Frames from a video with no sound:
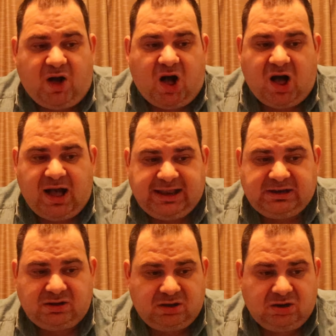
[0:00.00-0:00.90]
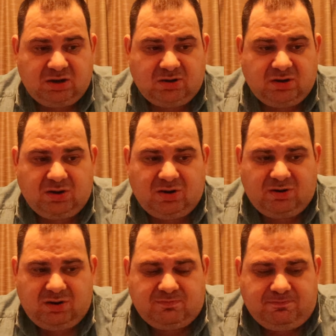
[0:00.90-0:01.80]

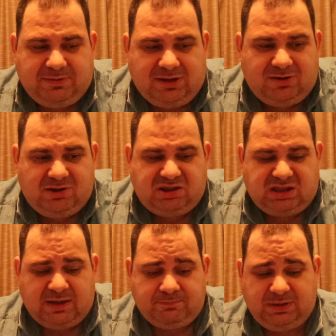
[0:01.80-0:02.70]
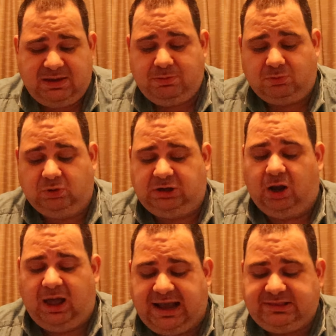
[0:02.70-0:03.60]
fine, but some people would
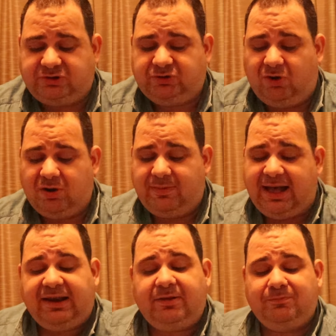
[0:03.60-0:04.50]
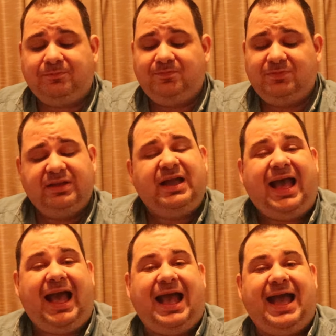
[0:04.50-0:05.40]
like to talk about it,
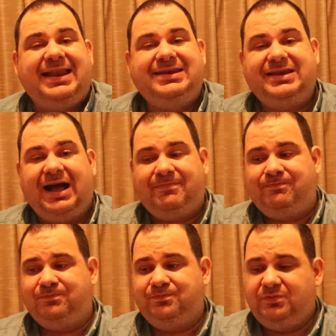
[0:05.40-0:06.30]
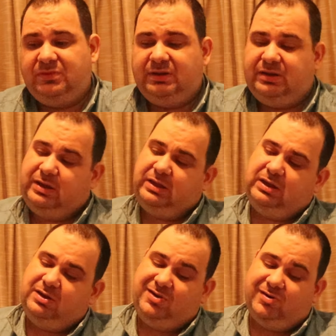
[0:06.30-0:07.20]
and
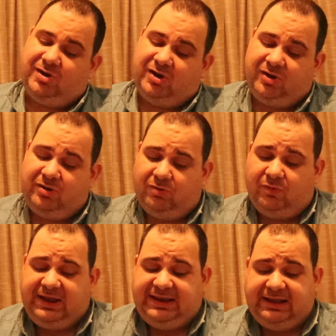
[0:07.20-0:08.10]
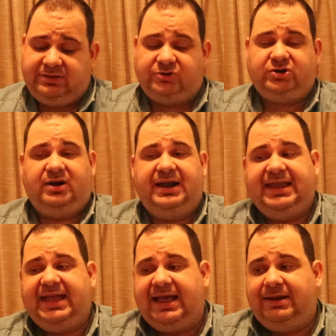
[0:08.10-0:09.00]
you know, we need to try
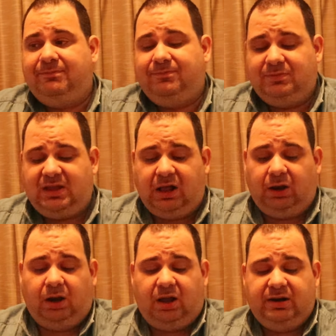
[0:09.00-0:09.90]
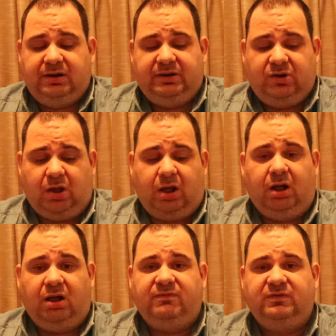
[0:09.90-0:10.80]
and get a lot
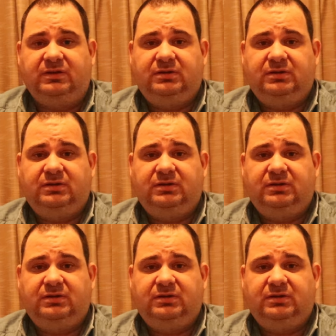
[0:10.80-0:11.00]
of